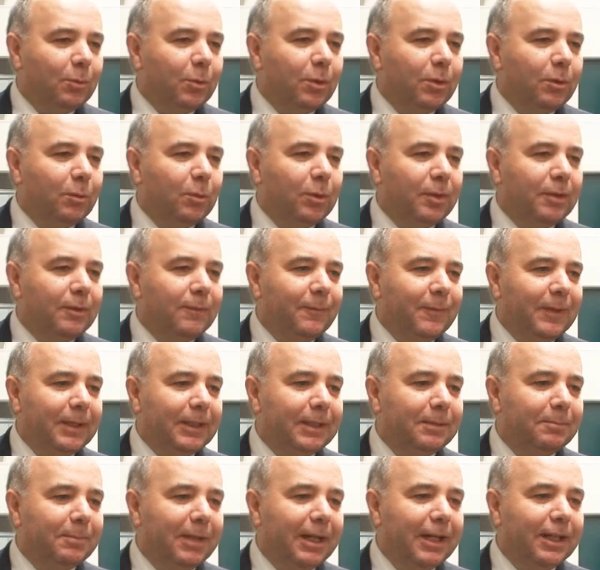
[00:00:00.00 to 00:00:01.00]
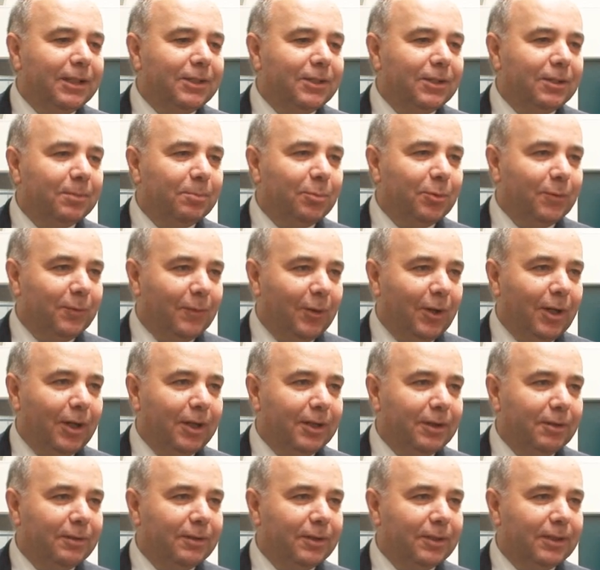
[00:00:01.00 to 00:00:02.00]
We're a fairly major
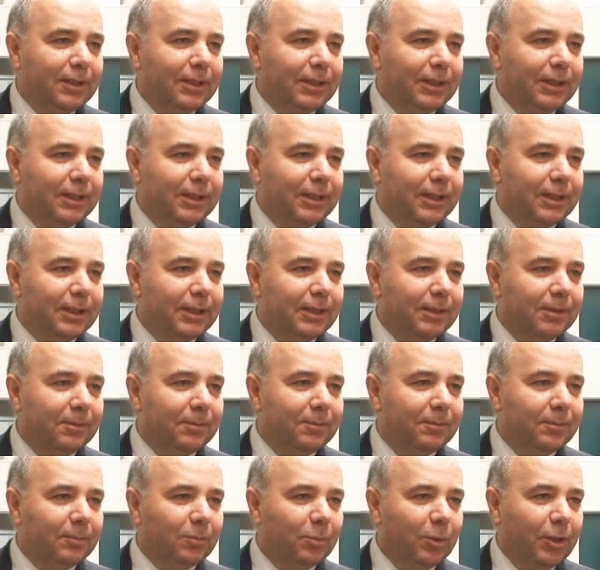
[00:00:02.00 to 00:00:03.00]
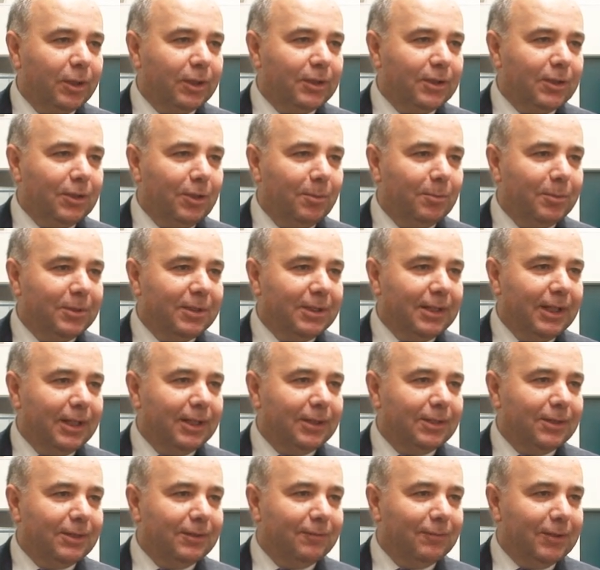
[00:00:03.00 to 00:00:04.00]
provider in the workers'
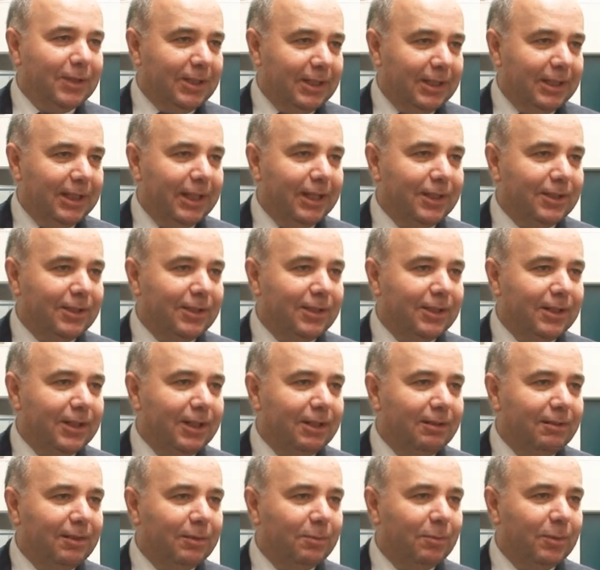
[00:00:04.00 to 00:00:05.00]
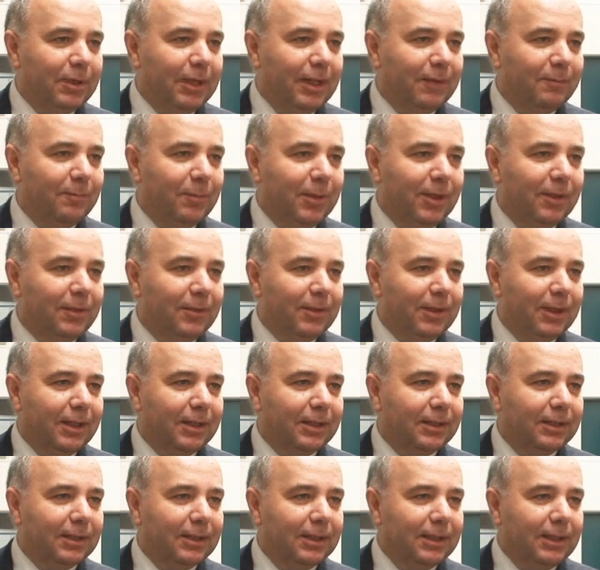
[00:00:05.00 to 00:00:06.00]
compensation investigations area. We have both
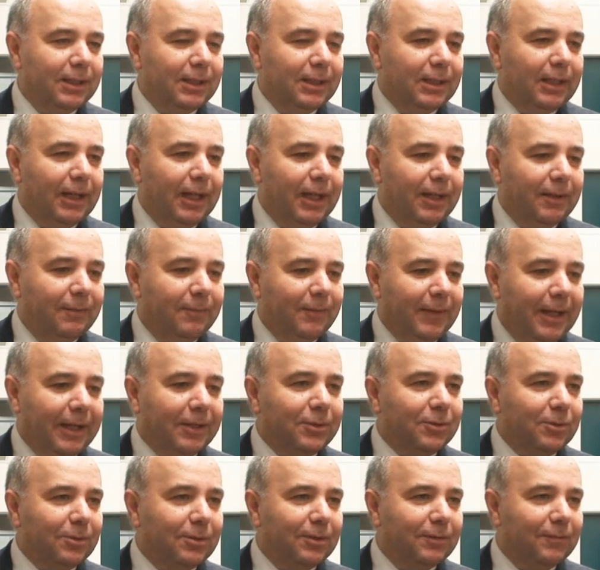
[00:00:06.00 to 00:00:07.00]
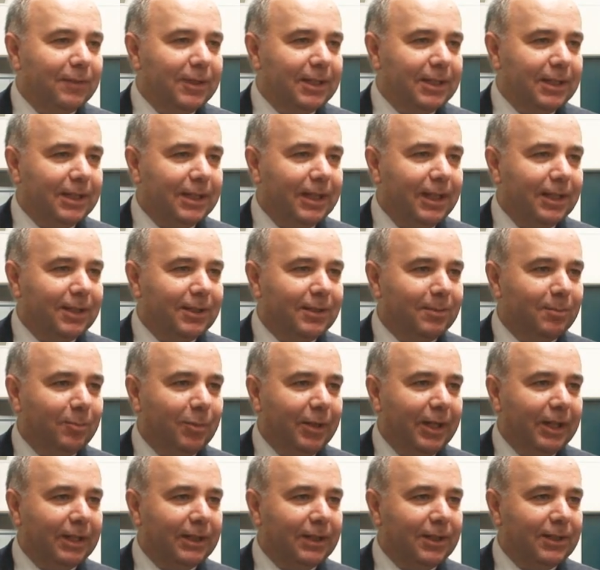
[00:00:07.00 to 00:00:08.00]
a factual investigation
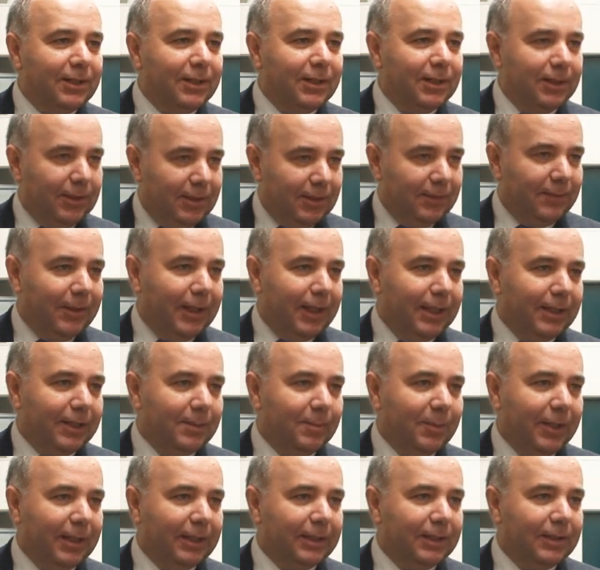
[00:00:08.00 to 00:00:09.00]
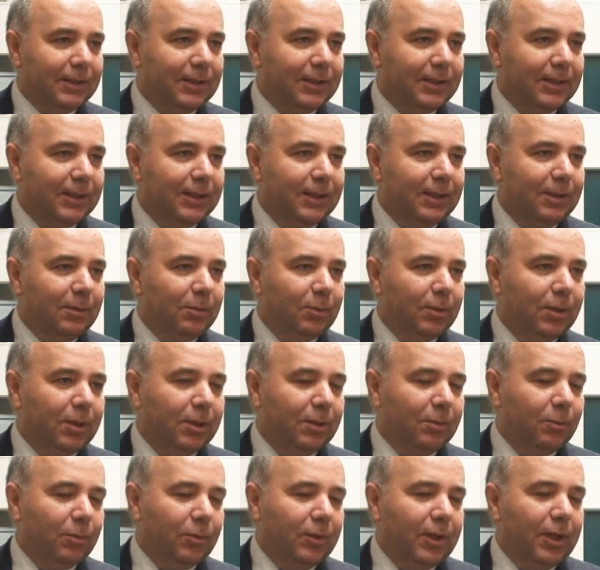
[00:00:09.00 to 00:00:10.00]
practice and a surveillance practice.
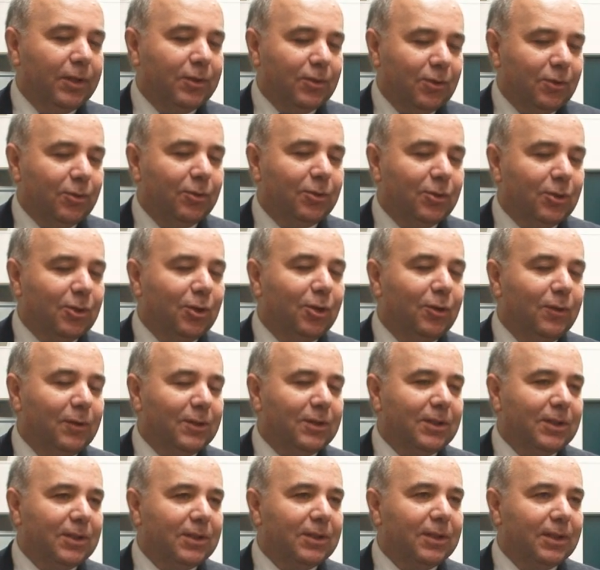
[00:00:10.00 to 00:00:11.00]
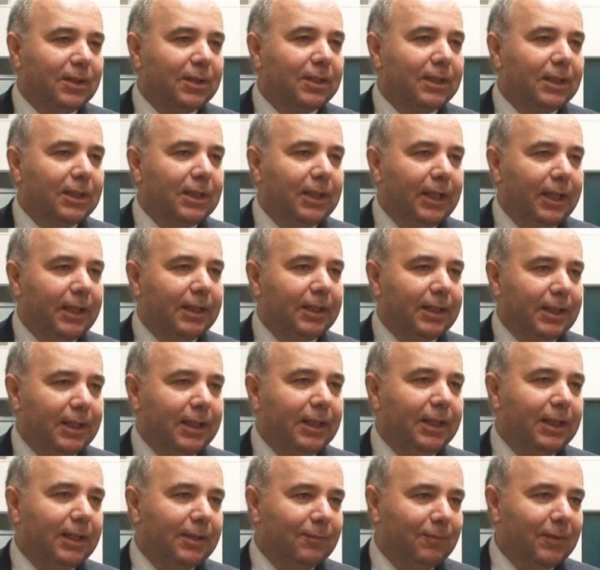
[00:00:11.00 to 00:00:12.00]
Those two services are the
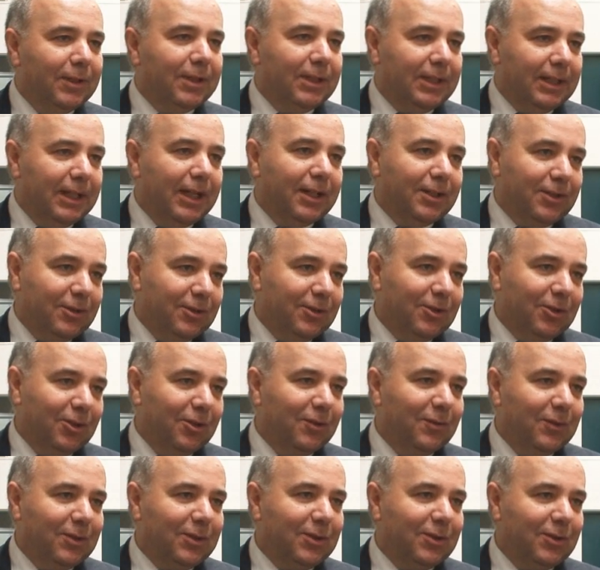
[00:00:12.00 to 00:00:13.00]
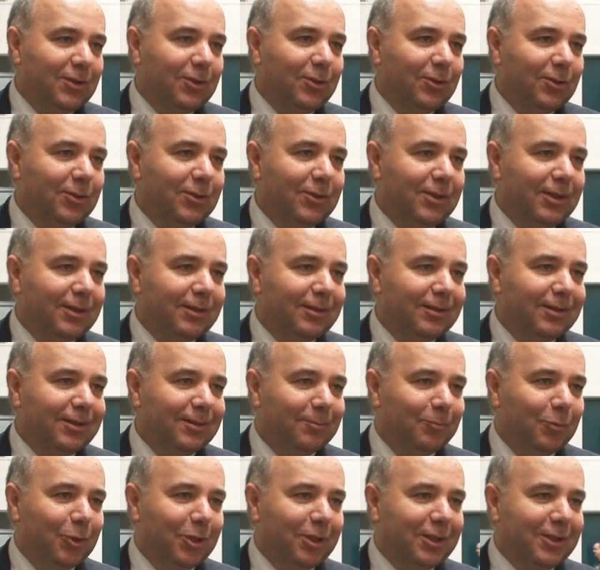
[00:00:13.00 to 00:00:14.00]
key investigation services used
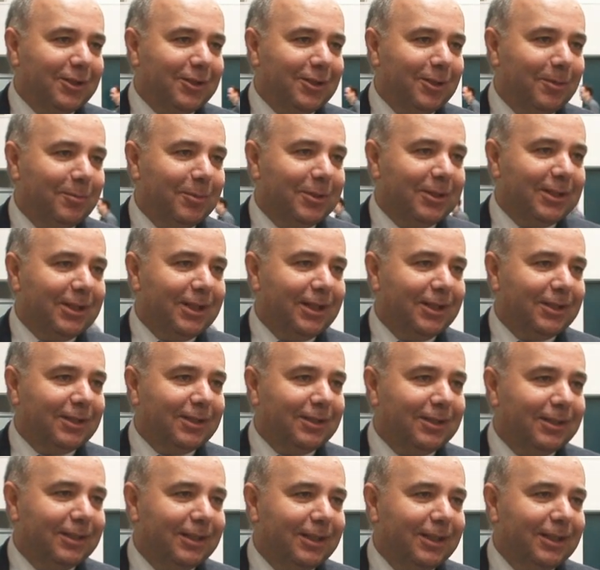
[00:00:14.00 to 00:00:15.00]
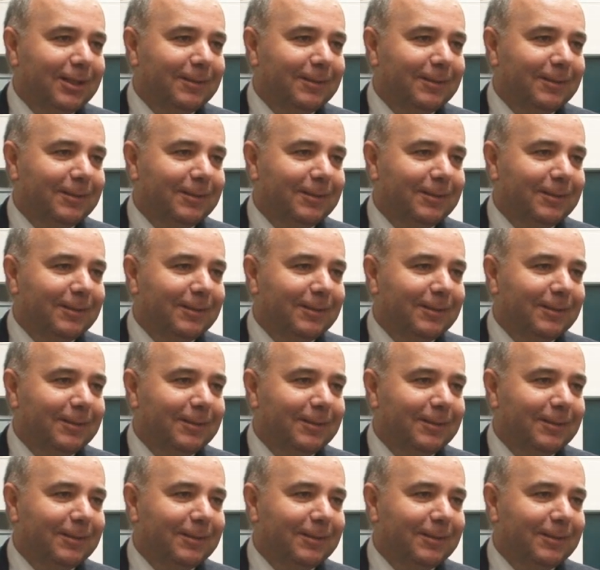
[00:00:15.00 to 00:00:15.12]
in workers' compensation.